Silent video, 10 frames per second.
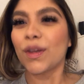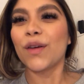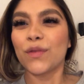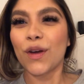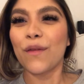
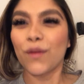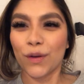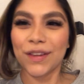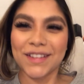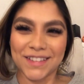if you have
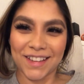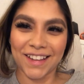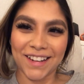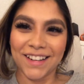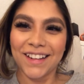oily
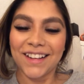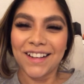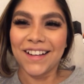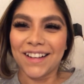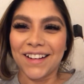skin,
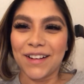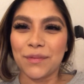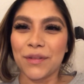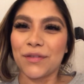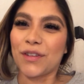
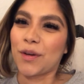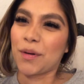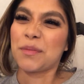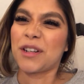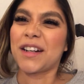if you get what
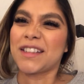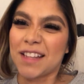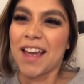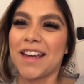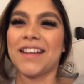I'm trying to
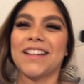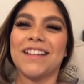say.